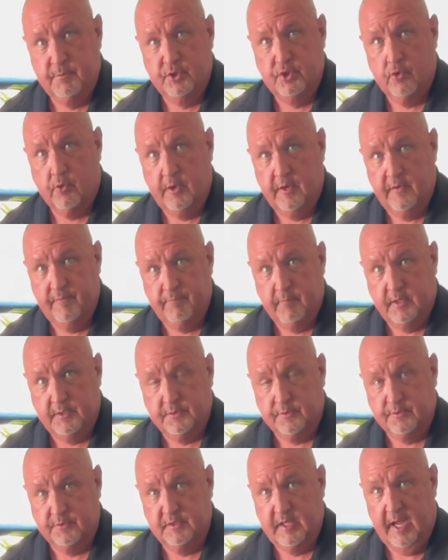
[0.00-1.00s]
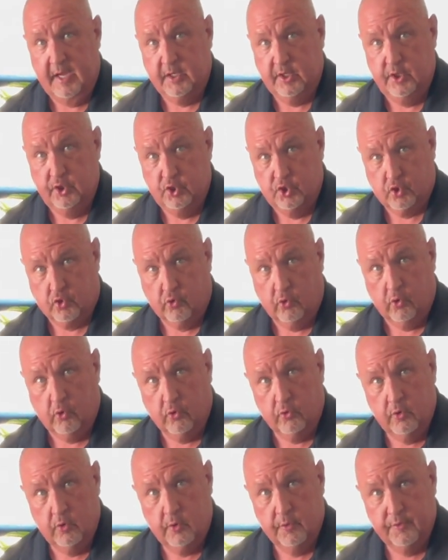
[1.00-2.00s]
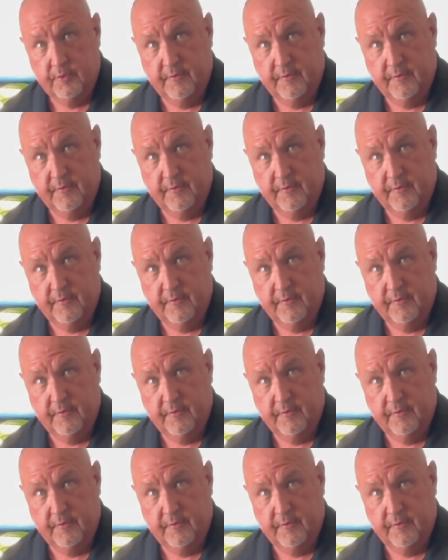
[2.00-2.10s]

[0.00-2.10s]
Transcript: majority of muscles that control